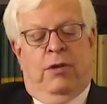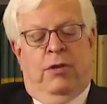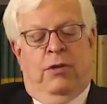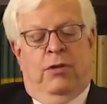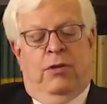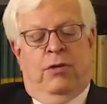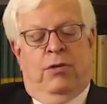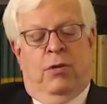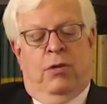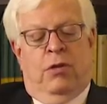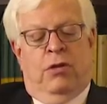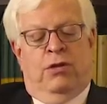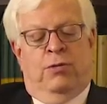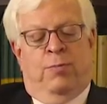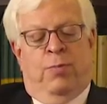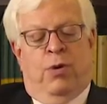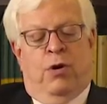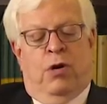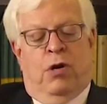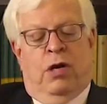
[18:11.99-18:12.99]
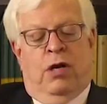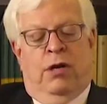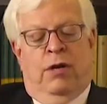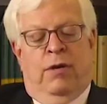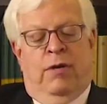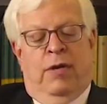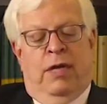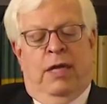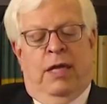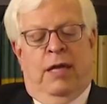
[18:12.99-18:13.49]
The dogs bark
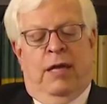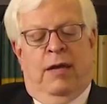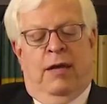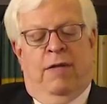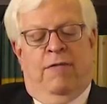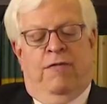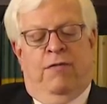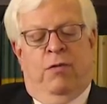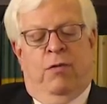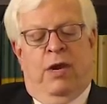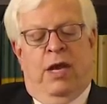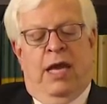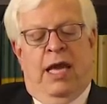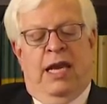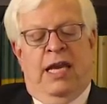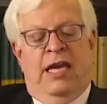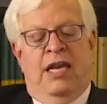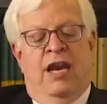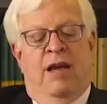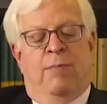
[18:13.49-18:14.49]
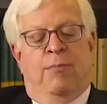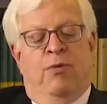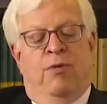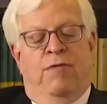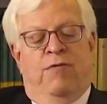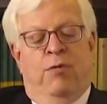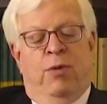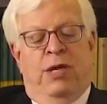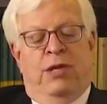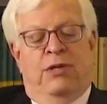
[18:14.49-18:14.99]
for any number
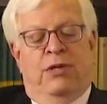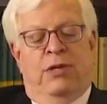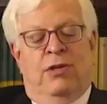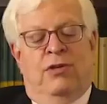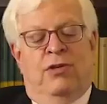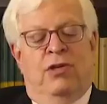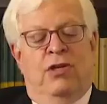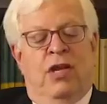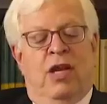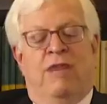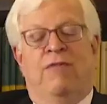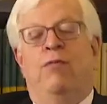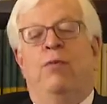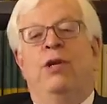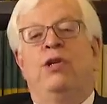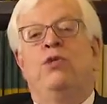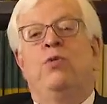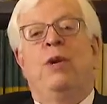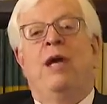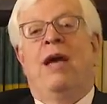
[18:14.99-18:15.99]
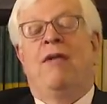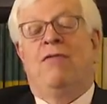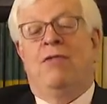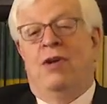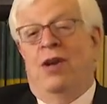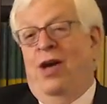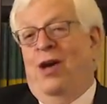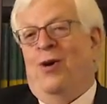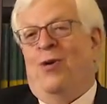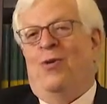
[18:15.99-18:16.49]
of reasons, none of which we
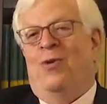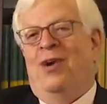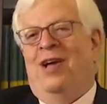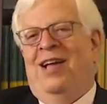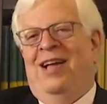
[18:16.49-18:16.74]
ever know.